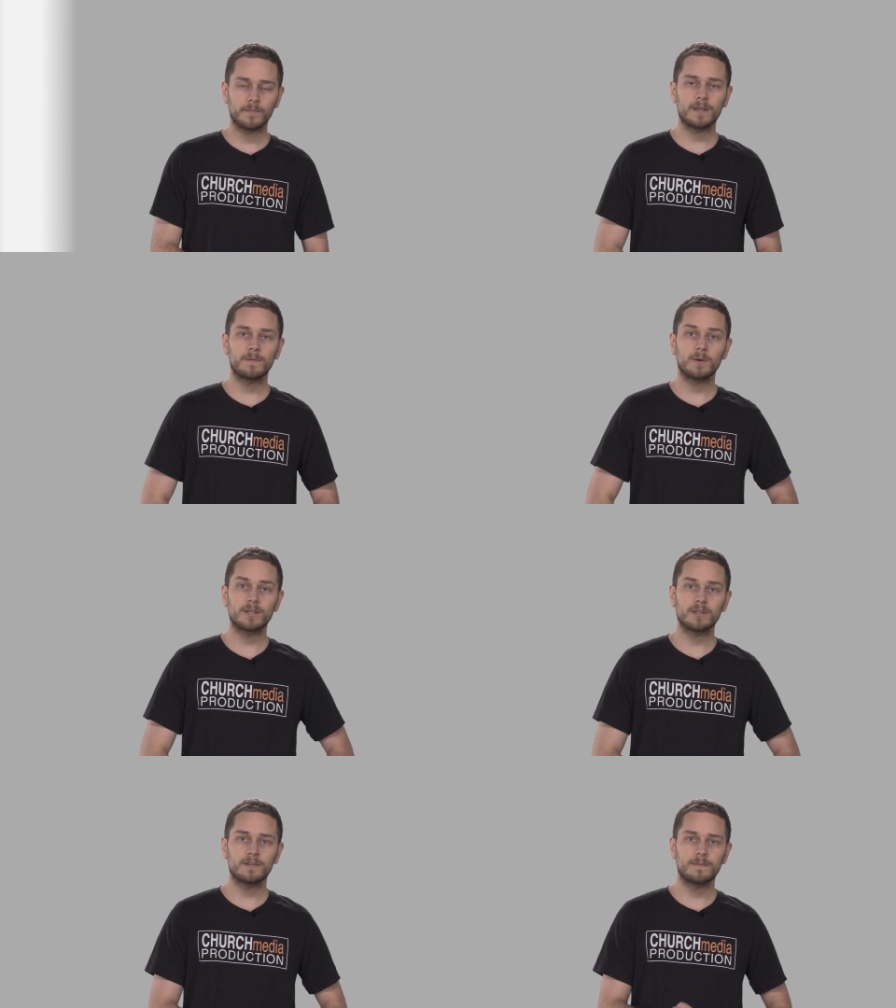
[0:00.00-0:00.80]
Thank you for
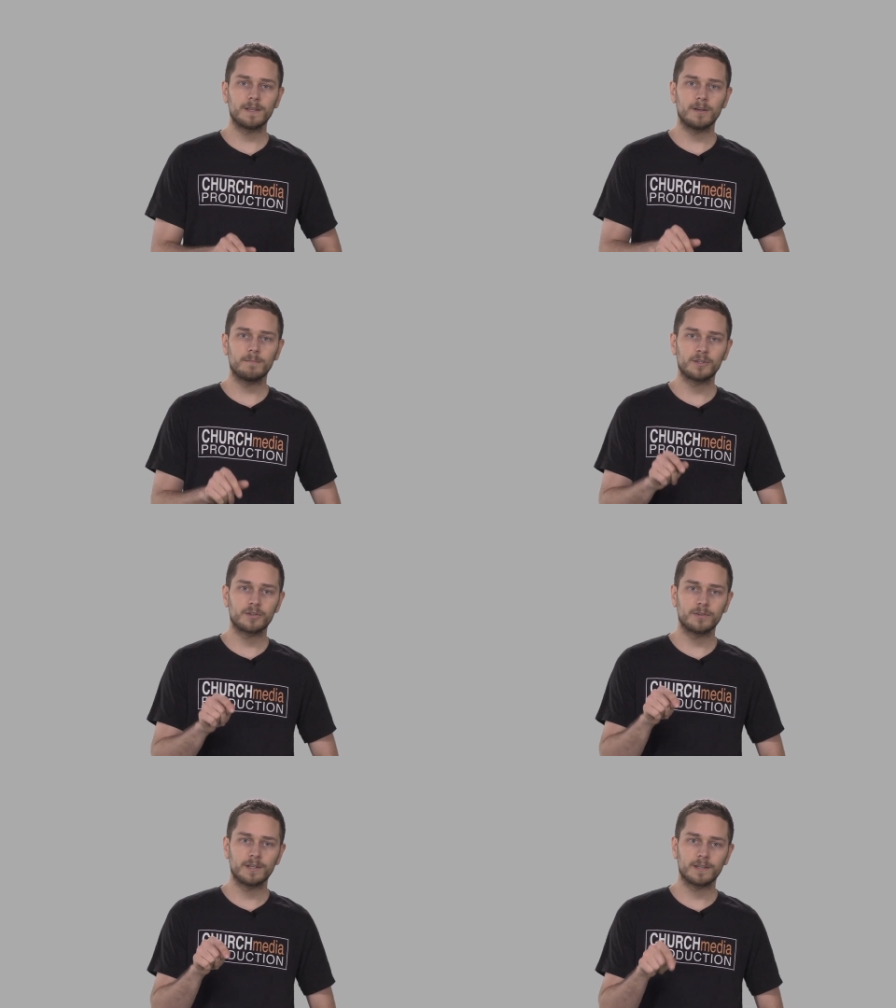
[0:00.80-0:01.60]
watching this video. Be
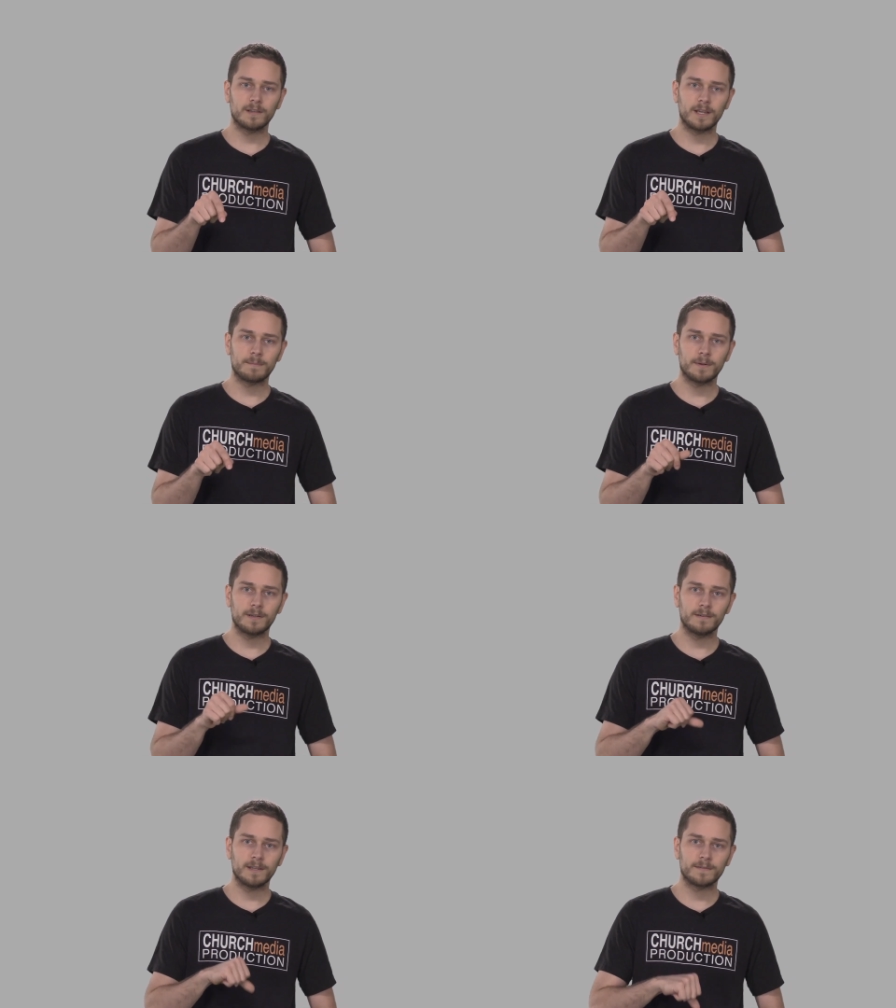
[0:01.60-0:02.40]
sure to hit the like
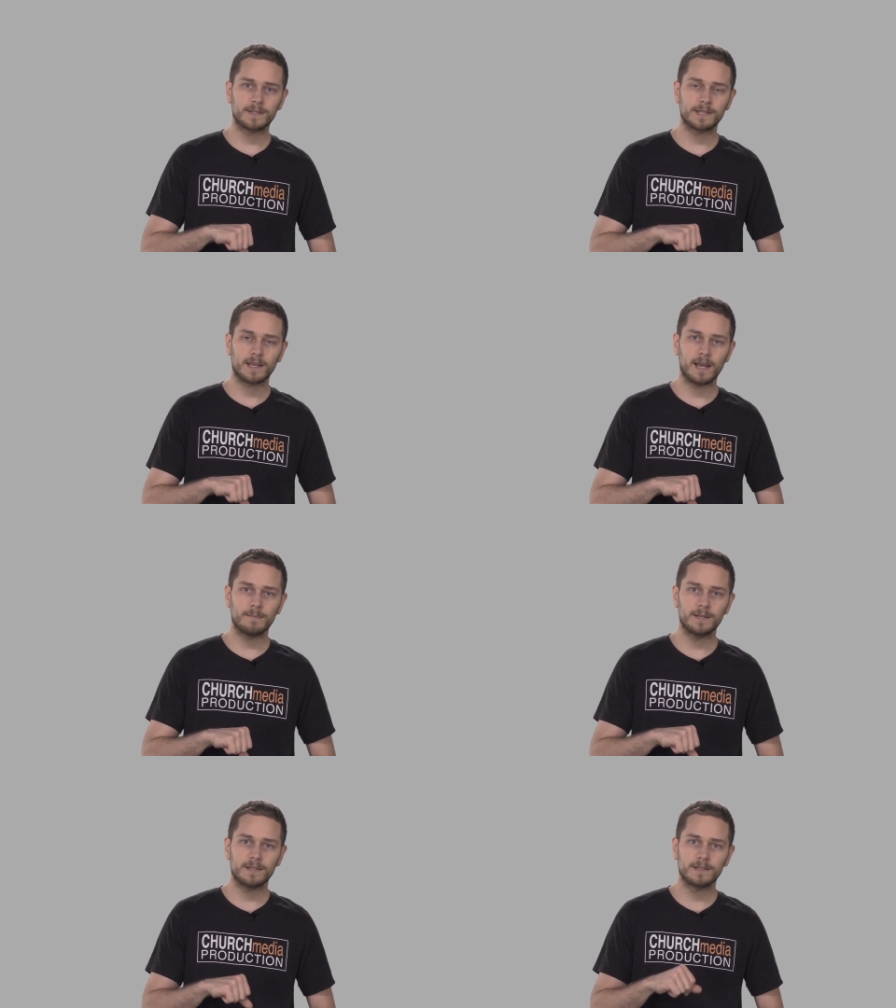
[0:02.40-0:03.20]
button, leave us a
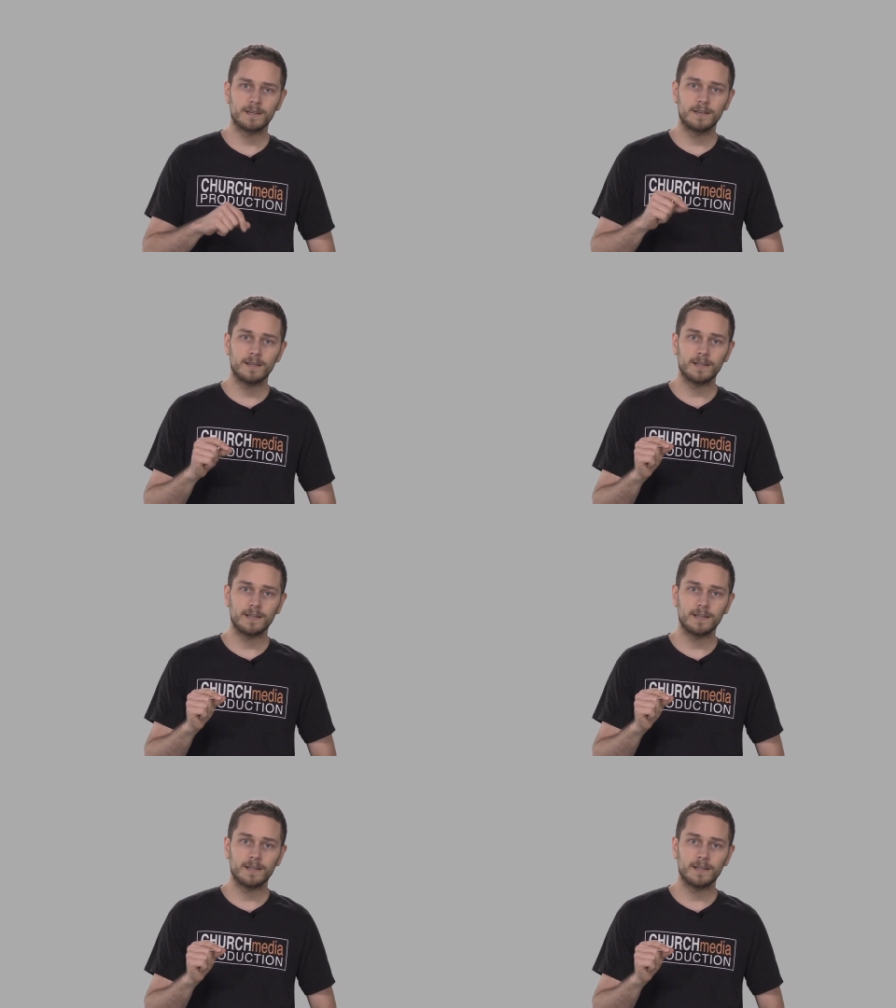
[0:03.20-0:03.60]
comment,